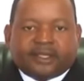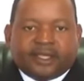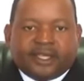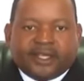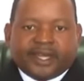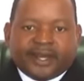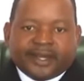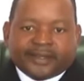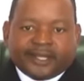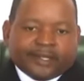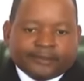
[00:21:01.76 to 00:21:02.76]
in
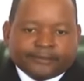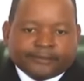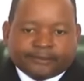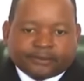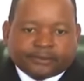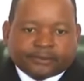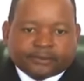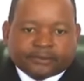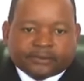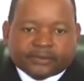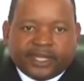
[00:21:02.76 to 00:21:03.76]
another
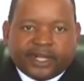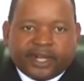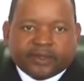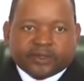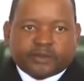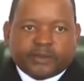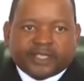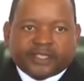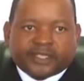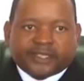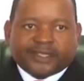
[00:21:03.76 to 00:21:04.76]

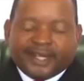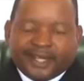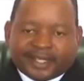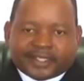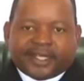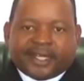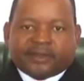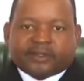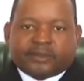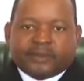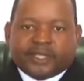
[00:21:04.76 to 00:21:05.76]
announcement, the next
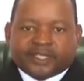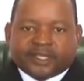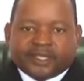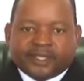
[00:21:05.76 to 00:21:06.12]
announcement,